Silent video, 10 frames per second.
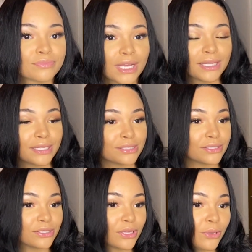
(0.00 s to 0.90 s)
This
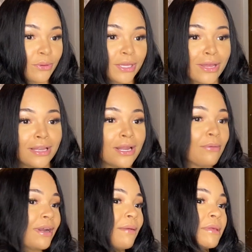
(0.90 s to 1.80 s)
is cute, and y'all know
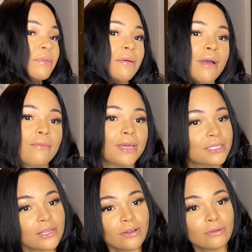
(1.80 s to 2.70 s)
when I be putting my wigs
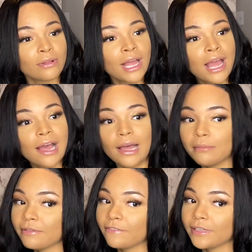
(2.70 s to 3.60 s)
on, I be
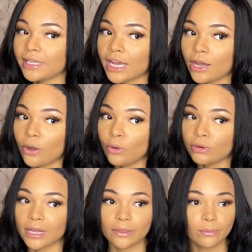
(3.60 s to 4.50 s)
feeling like a whole
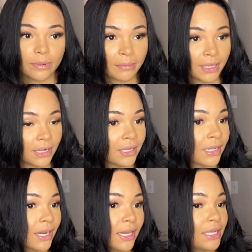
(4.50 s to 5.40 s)
nother woman,
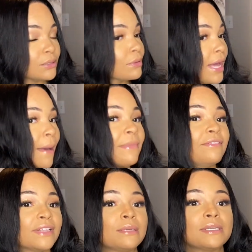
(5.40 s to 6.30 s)
and this one got me
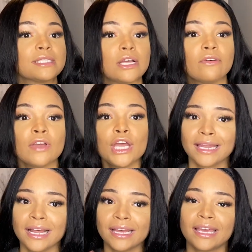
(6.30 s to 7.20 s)
feeling myself.
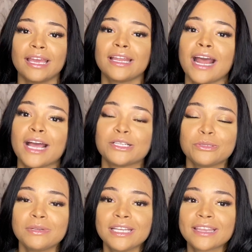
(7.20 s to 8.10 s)
And again, I do
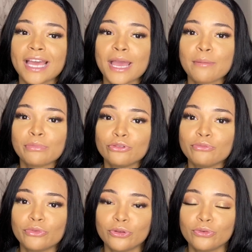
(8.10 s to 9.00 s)
want to thank Blue
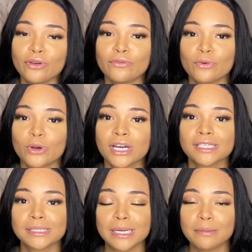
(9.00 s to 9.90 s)
Moon for
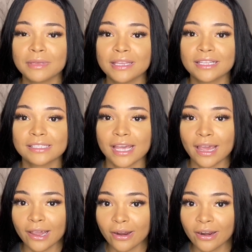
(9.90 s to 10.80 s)
sending me this
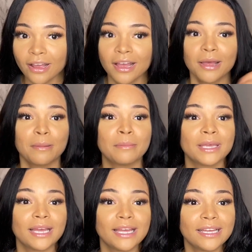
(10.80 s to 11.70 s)
hair,
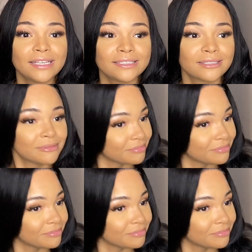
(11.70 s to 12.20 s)
because